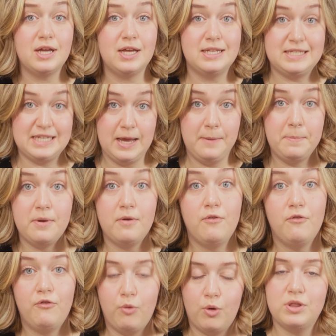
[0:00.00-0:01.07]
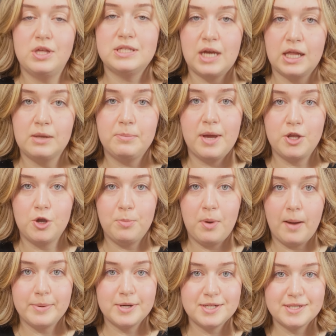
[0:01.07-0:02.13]
dip for these jalapeno
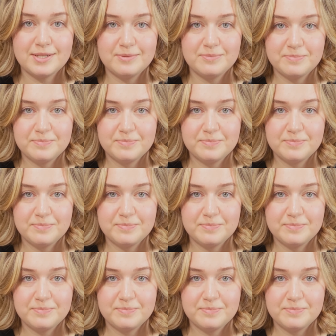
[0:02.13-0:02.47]
poppers.